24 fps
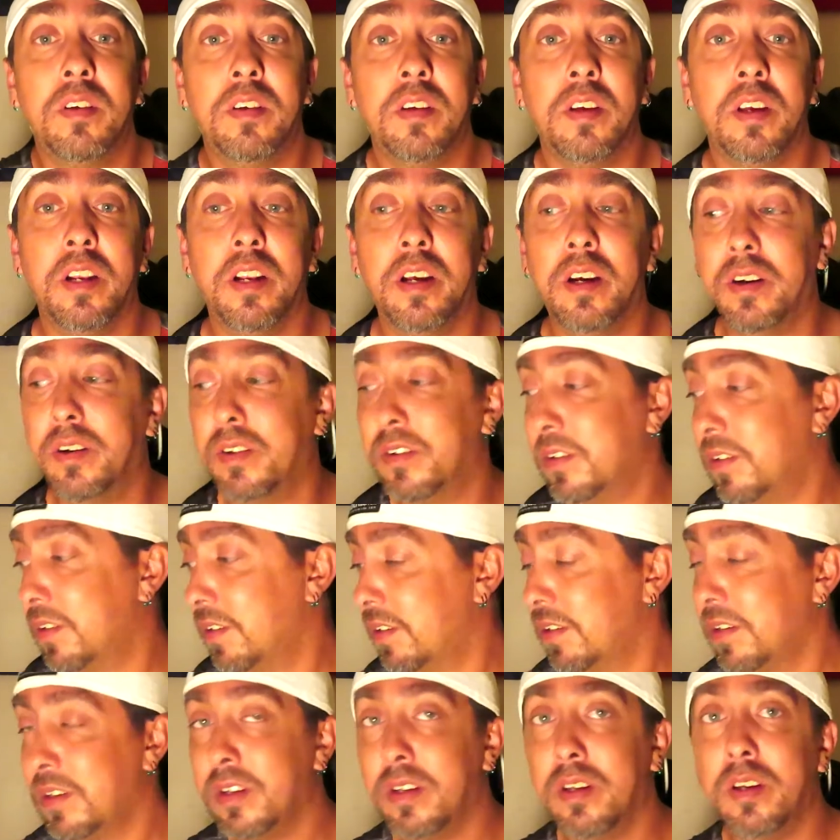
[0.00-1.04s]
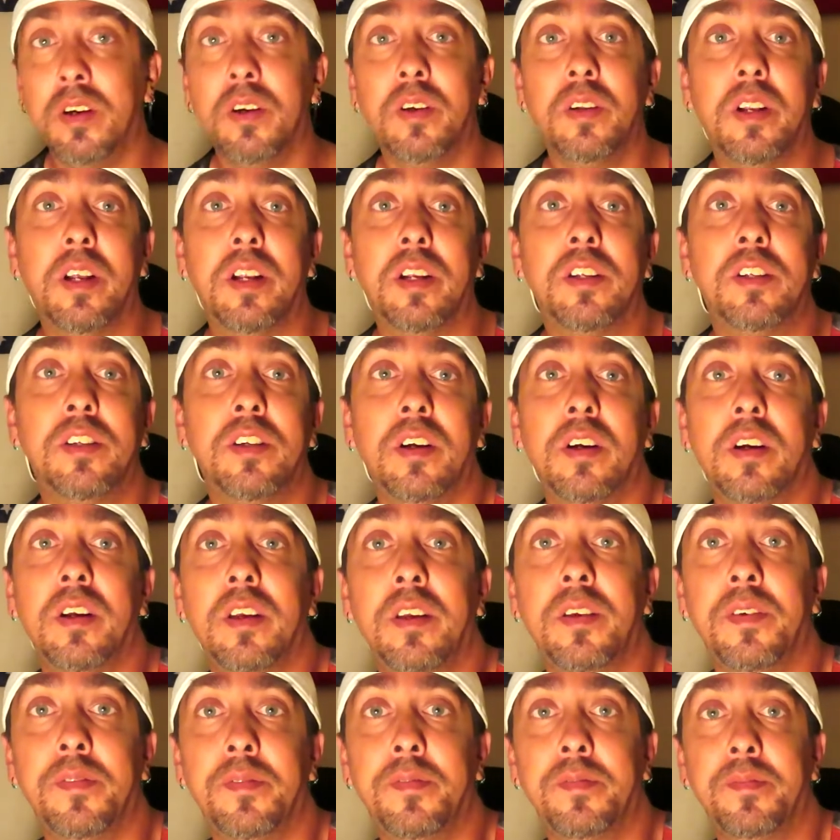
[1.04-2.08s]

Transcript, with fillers: You know, hold on, sorry.